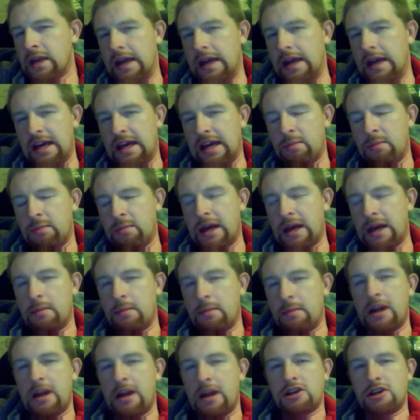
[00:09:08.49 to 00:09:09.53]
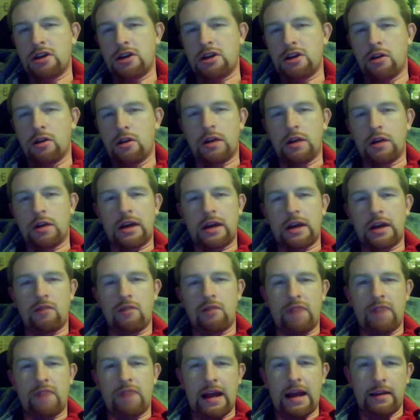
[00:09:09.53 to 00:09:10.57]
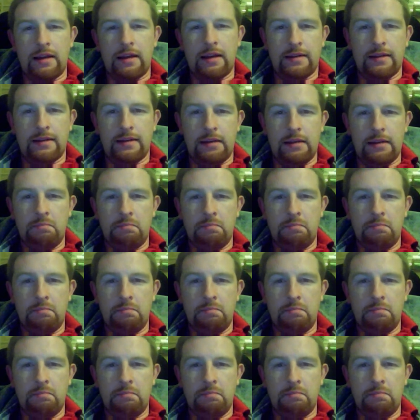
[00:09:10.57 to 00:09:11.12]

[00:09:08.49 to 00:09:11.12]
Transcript: He could make a miniature look like reality.